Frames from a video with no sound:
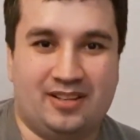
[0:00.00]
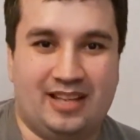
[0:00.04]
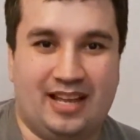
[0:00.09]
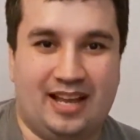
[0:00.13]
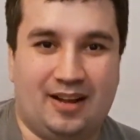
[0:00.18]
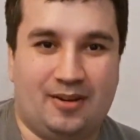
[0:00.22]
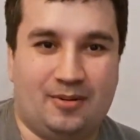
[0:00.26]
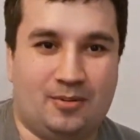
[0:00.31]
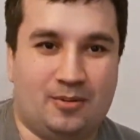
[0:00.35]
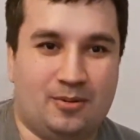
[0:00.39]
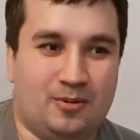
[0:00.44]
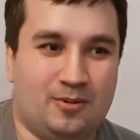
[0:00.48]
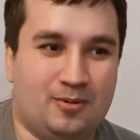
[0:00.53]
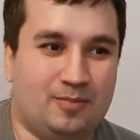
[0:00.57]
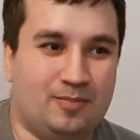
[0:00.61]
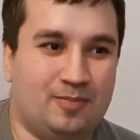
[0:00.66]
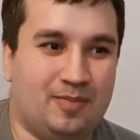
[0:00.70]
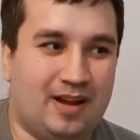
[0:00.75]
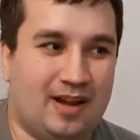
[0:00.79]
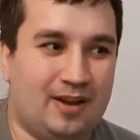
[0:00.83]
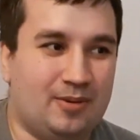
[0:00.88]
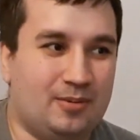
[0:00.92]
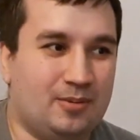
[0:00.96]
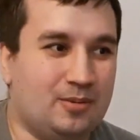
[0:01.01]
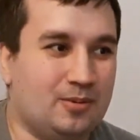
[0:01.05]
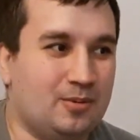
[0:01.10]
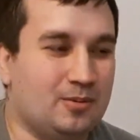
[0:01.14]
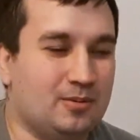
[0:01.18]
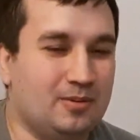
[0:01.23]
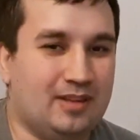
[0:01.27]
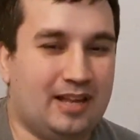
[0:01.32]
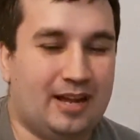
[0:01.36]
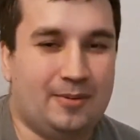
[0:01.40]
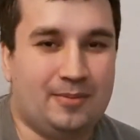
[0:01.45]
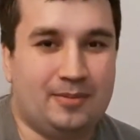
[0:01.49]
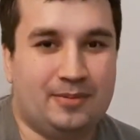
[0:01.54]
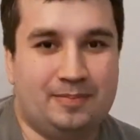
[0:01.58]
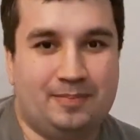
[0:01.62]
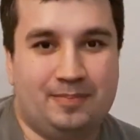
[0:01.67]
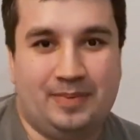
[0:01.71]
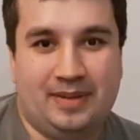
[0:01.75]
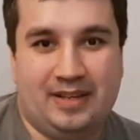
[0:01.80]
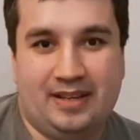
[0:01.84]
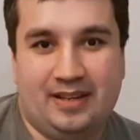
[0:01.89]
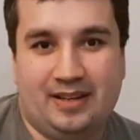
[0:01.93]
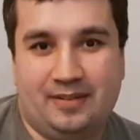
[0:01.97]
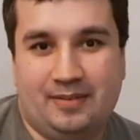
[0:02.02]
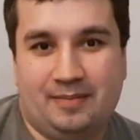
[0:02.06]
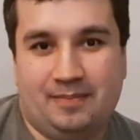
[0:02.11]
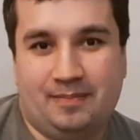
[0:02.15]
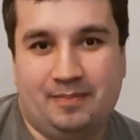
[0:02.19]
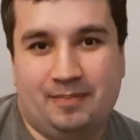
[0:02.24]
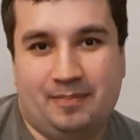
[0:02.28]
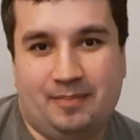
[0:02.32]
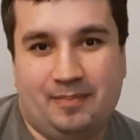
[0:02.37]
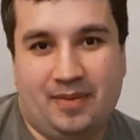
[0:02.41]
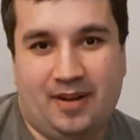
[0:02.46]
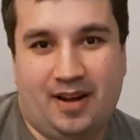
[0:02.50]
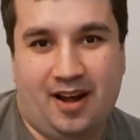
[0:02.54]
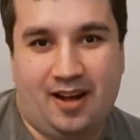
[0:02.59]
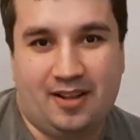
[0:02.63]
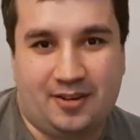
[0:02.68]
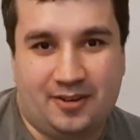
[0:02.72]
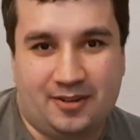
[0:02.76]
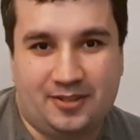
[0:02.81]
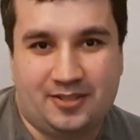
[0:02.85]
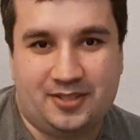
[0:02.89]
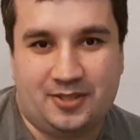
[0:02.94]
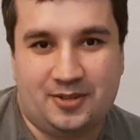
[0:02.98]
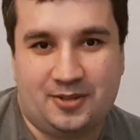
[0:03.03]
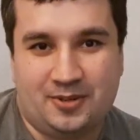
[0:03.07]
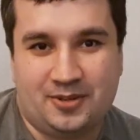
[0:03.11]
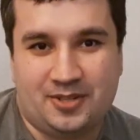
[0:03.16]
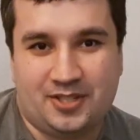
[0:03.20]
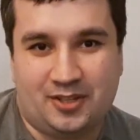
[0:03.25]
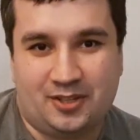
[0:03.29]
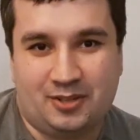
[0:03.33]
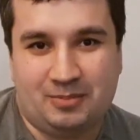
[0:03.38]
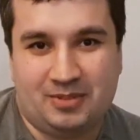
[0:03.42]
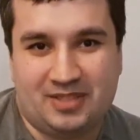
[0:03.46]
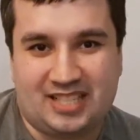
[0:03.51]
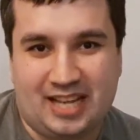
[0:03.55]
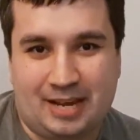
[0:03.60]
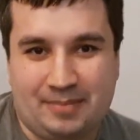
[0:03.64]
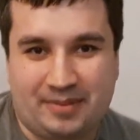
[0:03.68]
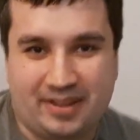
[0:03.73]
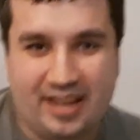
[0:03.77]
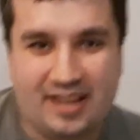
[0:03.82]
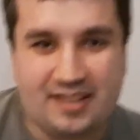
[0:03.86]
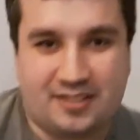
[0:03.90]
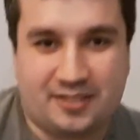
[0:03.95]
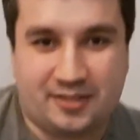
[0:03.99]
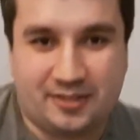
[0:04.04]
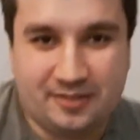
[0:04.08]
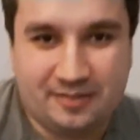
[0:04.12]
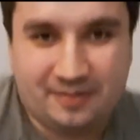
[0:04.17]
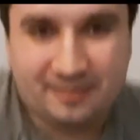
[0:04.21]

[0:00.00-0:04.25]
I would be honored to show you what type of cancer.